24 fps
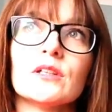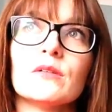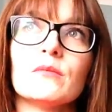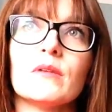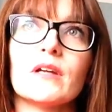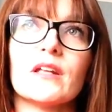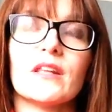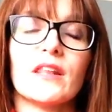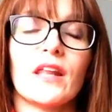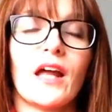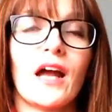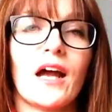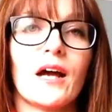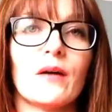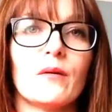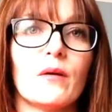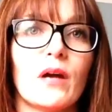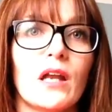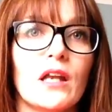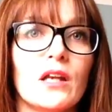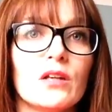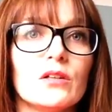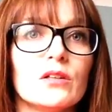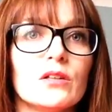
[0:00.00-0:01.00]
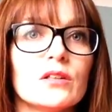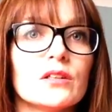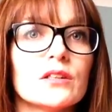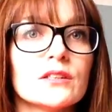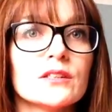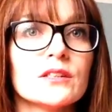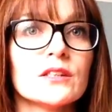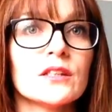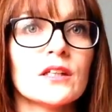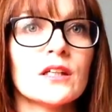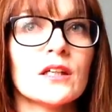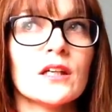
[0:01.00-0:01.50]
with how I
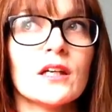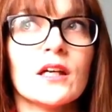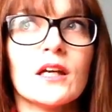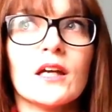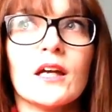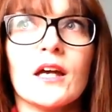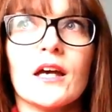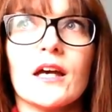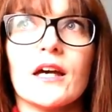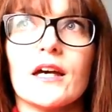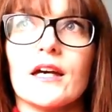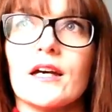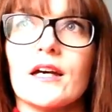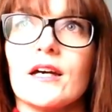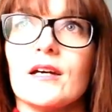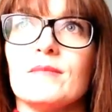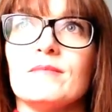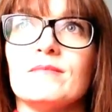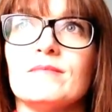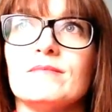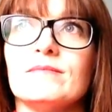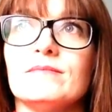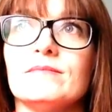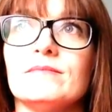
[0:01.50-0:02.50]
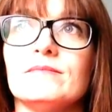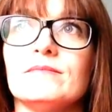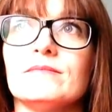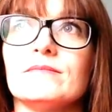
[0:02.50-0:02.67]
looked um,